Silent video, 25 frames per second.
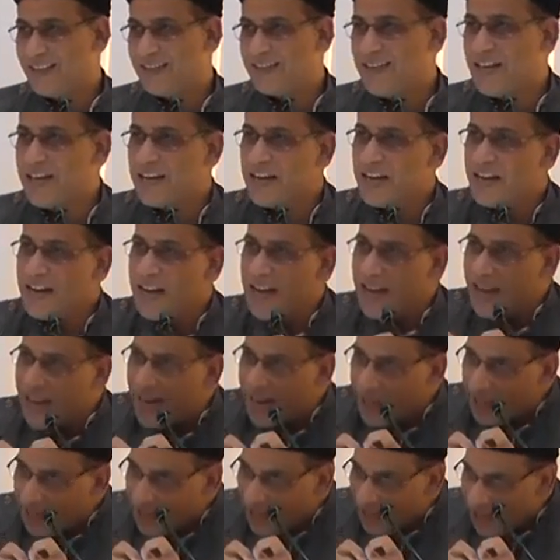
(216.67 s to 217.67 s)
That in
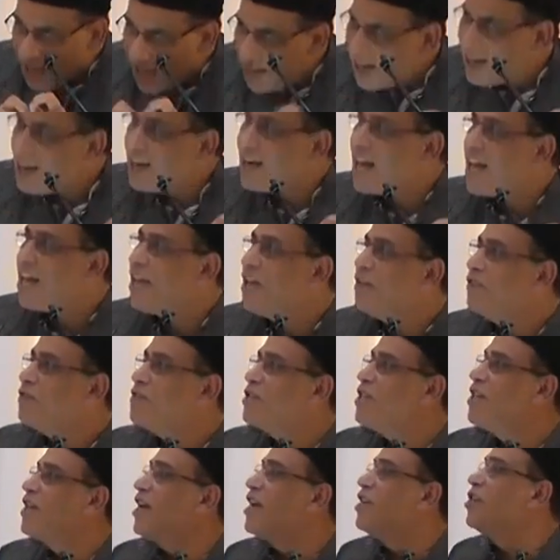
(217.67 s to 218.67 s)
her life
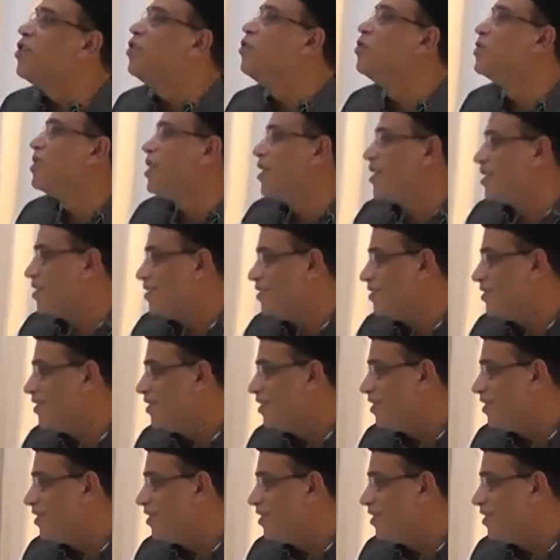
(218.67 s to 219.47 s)
she can use it.